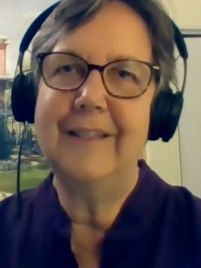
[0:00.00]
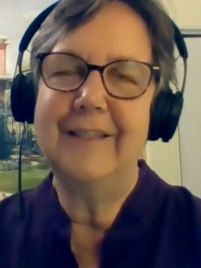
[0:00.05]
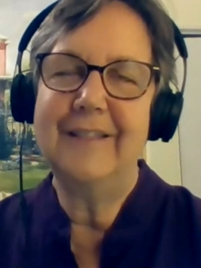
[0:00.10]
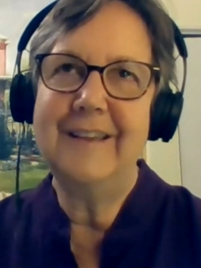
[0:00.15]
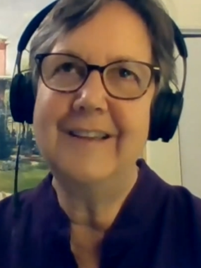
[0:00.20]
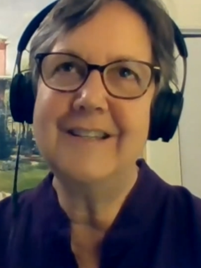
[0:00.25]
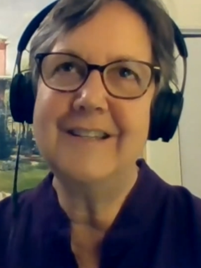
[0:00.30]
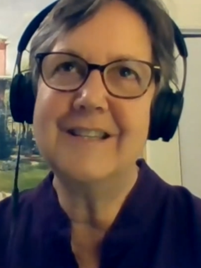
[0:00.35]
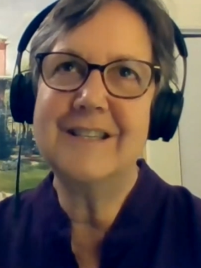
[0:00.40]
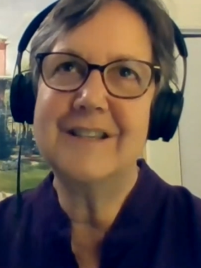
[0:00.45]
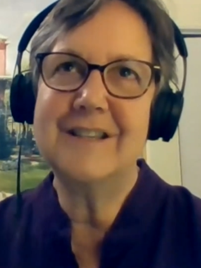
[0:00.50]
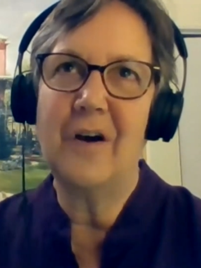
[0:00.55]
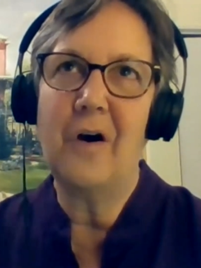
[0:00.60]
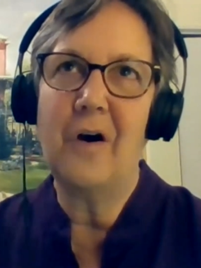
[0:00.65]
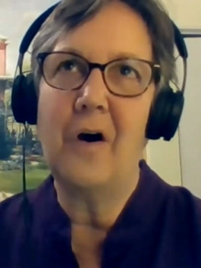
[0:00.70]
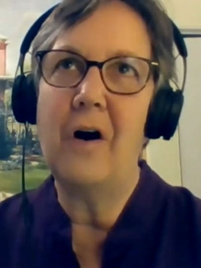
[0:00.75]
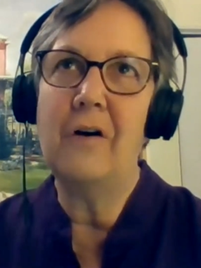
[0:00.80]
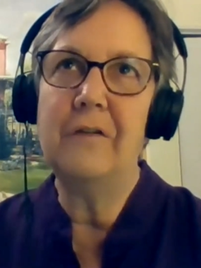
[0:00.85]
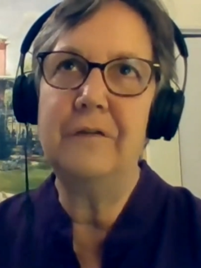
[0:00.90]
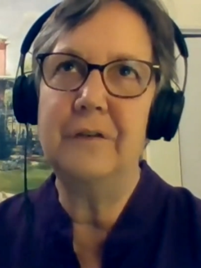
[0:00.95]
these
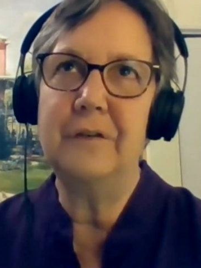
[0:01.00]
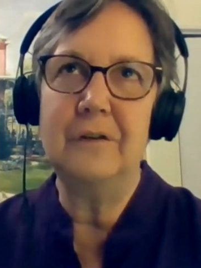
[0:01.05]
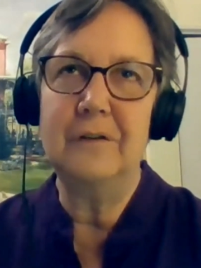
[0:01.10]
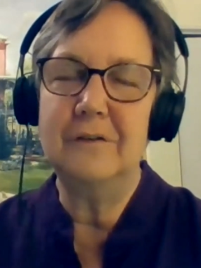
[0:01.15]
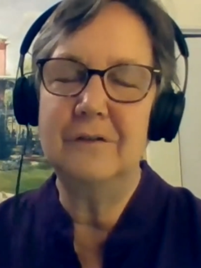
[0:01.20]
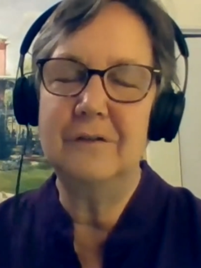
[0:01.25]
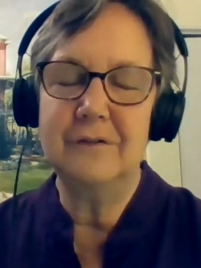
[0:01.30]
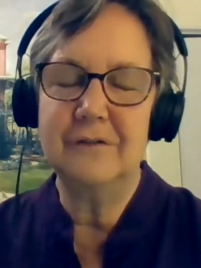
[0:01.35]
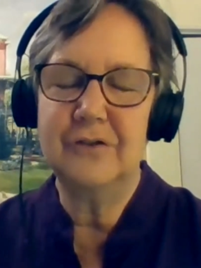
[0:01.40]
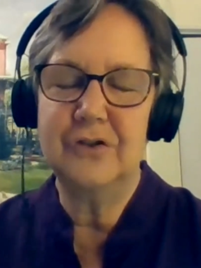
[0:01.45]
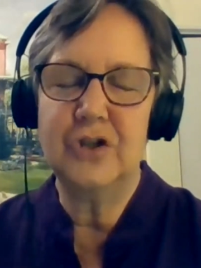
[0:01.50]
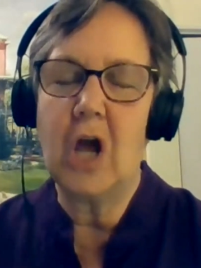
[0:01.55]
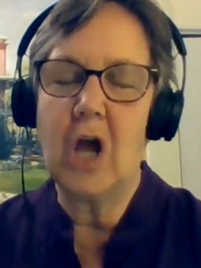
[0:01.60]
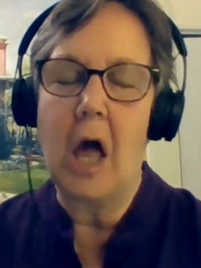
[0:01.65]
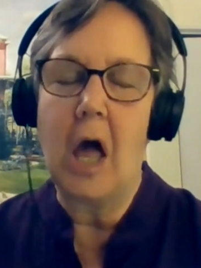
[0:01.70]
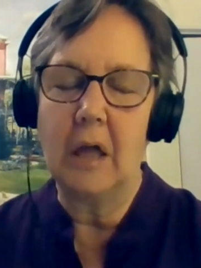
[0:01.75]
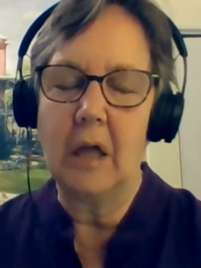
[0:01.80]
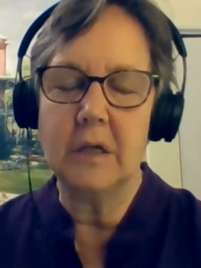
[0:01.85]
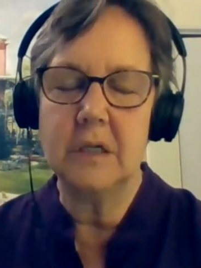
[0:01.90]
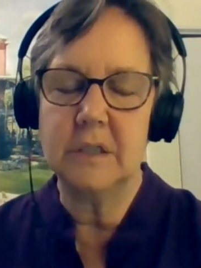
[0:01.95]
awful
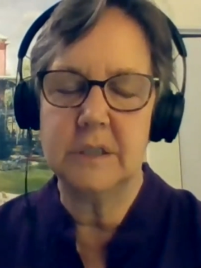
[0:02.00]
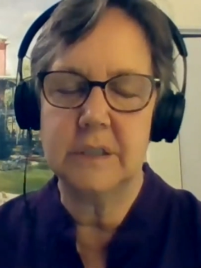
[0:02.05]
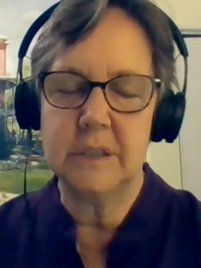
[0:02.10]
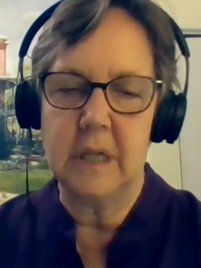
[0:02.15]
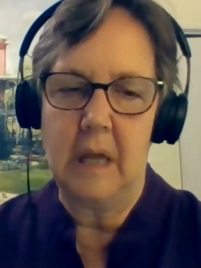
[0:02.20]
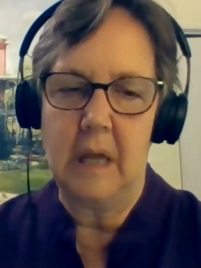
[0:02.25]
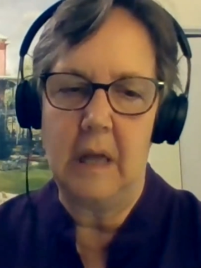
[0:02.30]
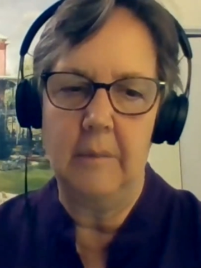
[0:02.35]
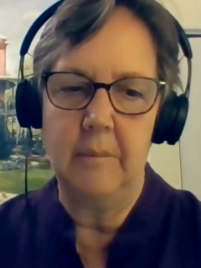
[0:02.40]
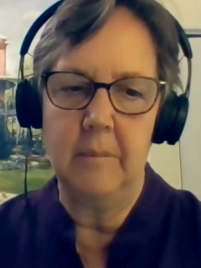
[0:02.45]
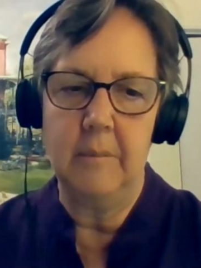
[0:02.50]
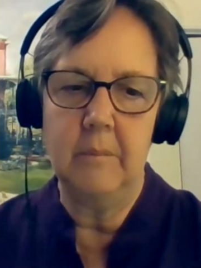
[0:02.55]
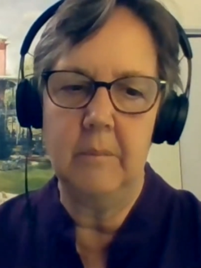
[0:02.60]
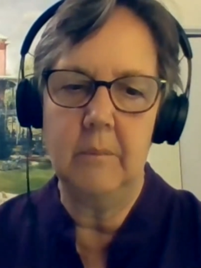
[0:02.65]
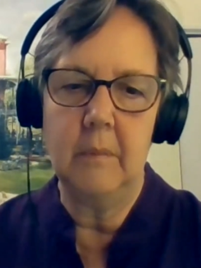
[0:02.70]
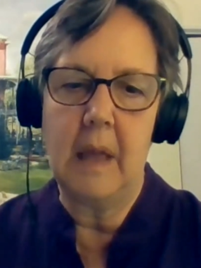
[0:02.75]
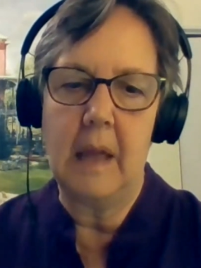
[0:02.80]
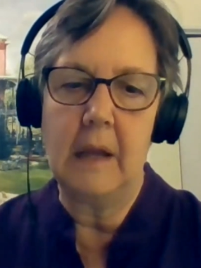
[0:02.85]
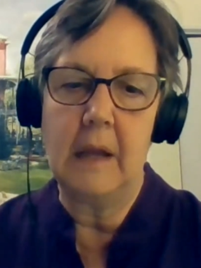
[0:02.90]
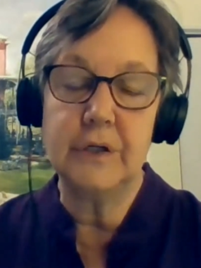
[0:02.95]
shocks
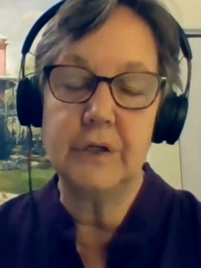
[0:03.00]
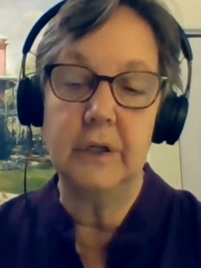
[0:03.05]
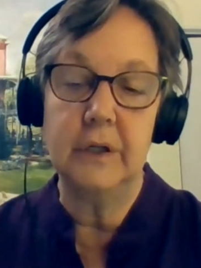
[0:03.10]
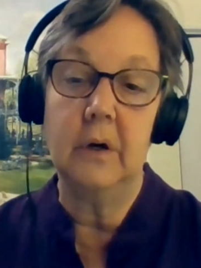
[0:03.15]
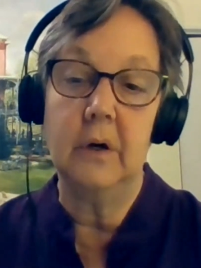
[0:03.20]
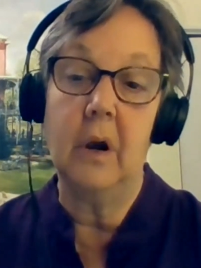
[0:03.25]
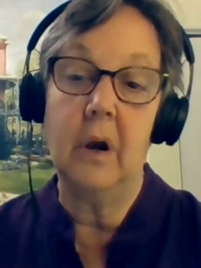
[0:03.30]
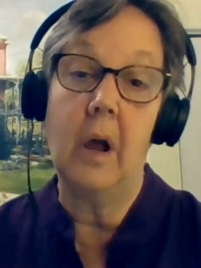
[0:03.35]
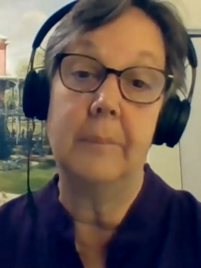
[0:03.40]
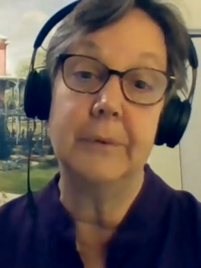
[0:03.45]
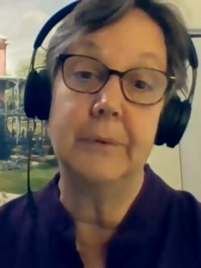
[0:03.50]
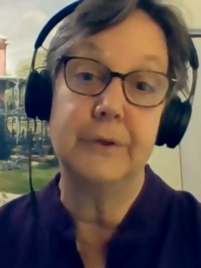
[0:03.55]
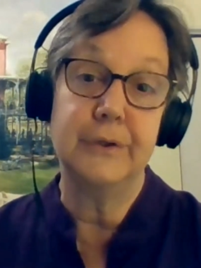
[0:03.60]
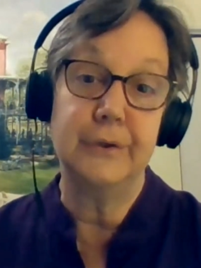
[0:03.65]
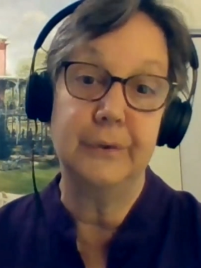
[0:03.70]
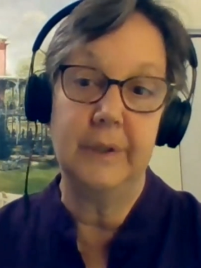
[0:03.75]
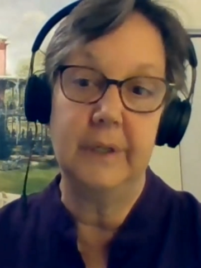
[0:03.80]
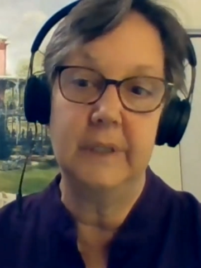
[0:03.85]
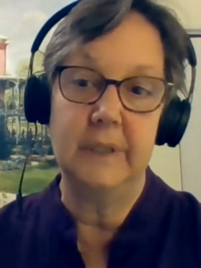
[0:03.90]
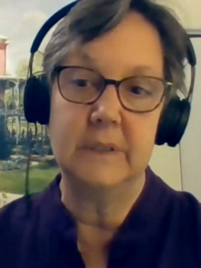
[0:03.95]
actually are
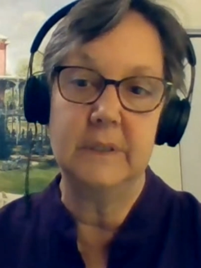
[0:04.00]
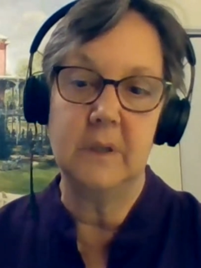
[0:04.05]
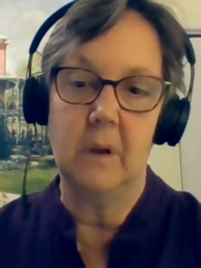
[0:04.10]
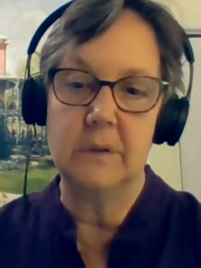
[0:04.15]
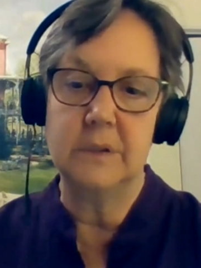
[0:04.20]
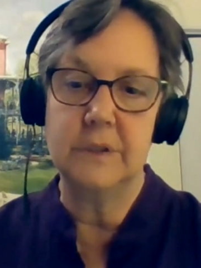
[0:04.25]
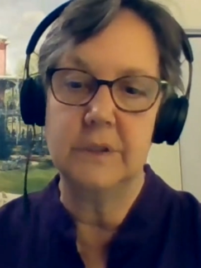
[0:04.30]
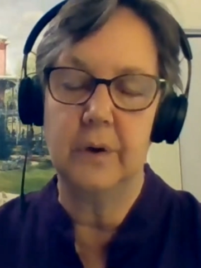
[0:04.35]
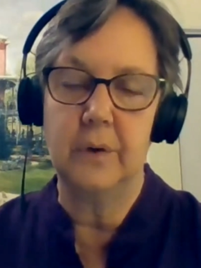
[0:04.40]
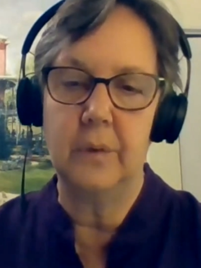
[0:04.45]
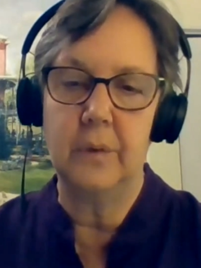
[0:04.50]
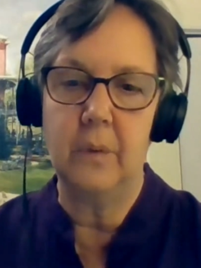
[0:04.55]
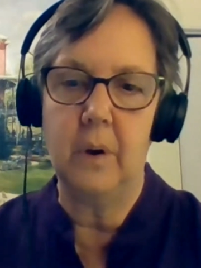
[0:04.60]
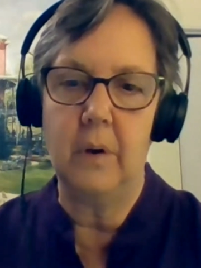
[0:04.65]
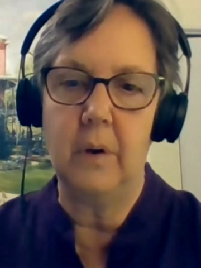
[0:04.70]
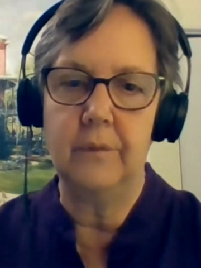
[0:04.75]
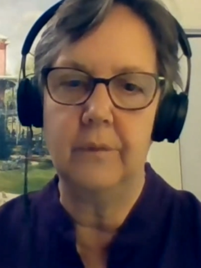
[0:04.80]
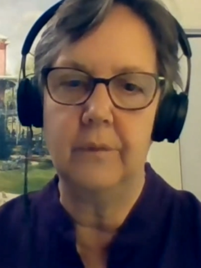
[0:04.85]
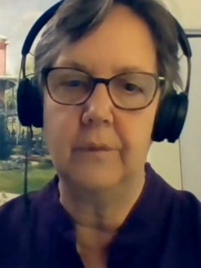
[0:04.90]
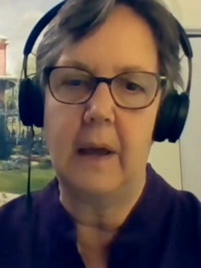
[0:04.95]
opportunities also
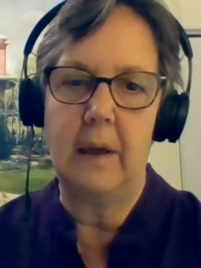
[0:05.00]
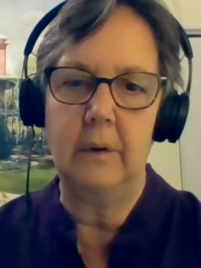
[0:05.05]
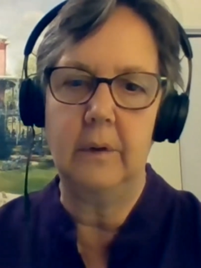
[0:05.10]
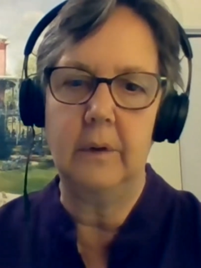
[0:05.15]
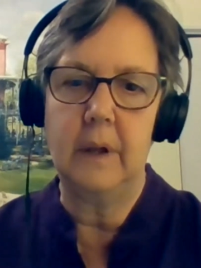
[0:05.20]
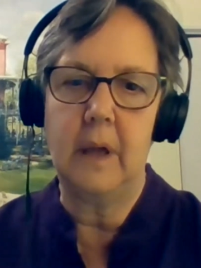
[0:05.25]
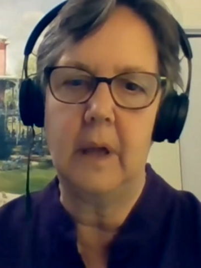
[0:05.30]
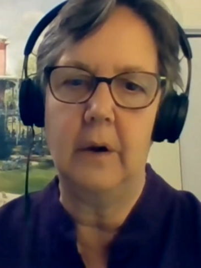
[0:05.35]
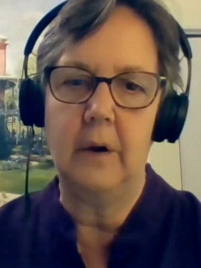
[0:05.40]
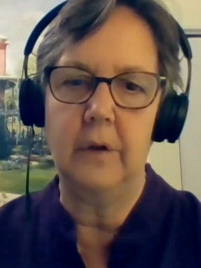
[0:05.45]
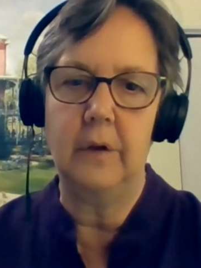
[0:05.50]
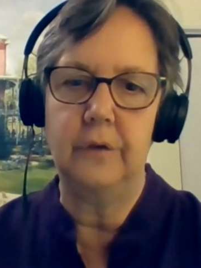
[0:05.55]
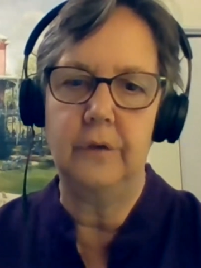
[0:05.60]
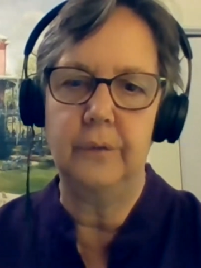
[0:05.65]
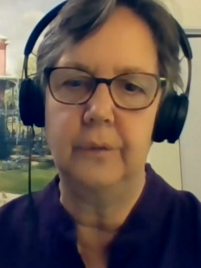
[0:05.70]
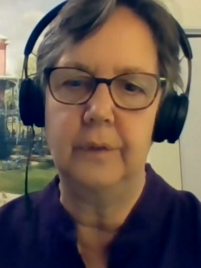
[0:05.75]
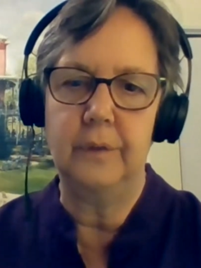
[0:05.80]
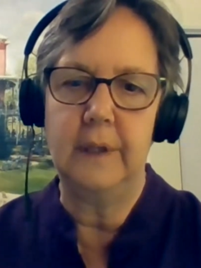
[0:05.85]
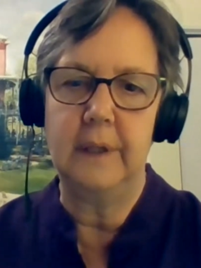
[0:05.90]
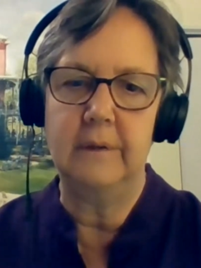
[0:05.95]
of how to
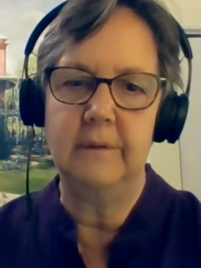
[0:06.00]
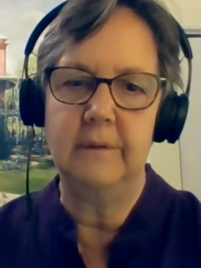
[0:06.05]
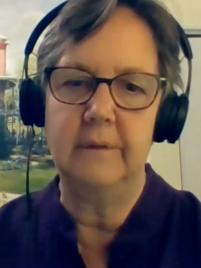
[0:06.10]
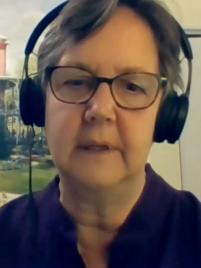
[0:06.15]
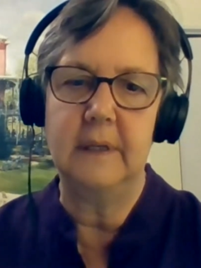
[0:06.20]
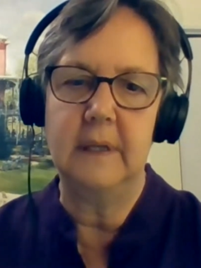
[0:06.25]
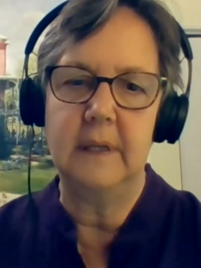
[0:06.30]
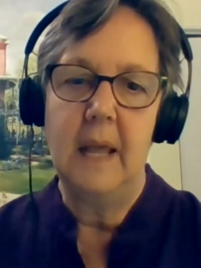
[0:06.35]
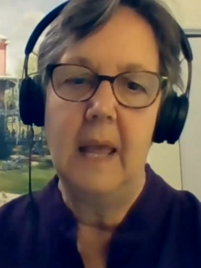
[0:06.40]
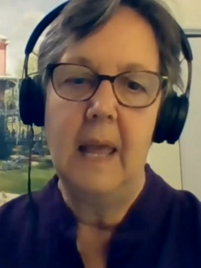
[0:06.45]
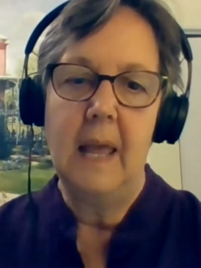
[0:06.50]
do things.